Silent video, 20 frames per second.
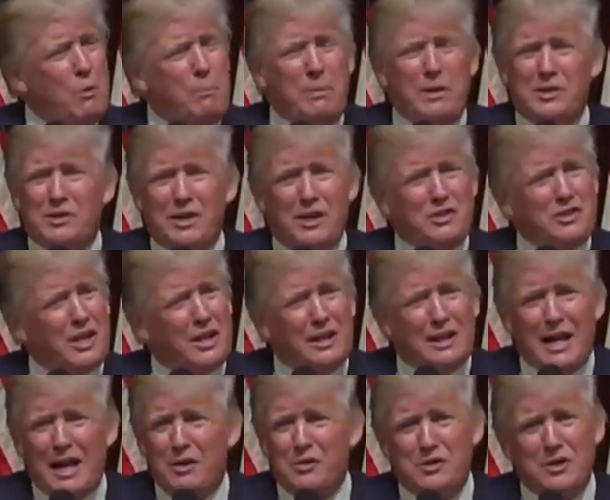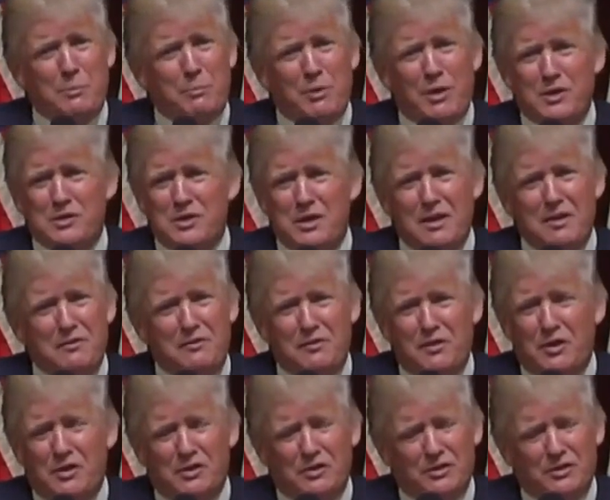She will be such a lousy president,